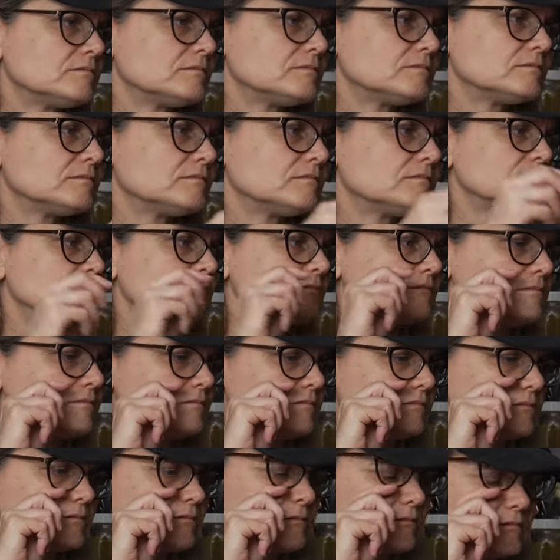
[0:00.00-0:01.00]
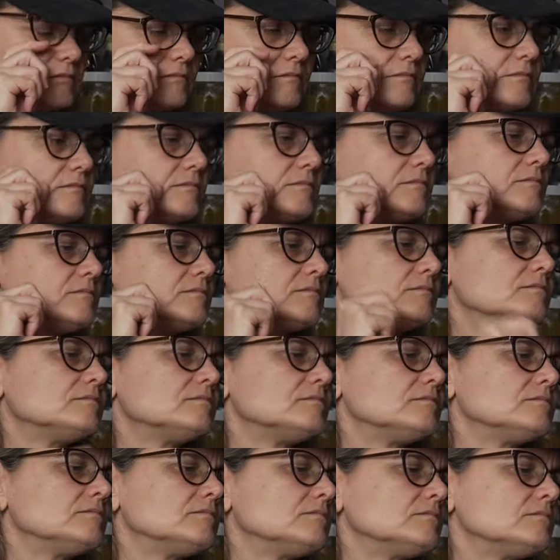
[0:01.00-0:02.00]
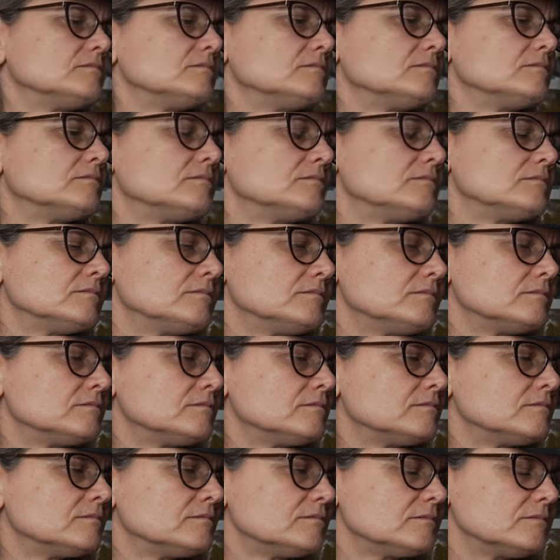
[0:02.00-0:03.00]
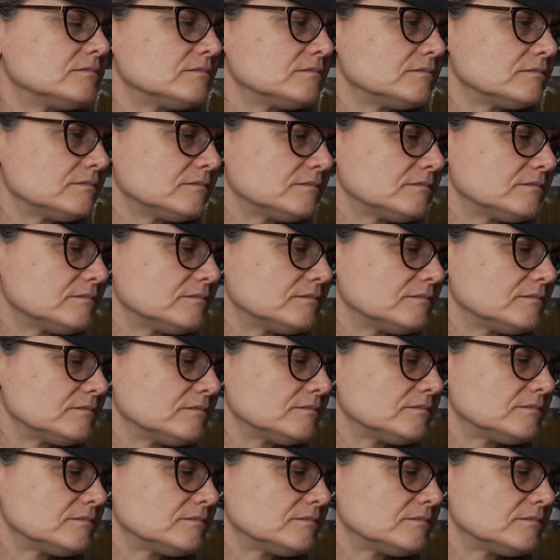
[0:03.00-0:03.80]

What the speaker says: No words are spoken by the person on screen.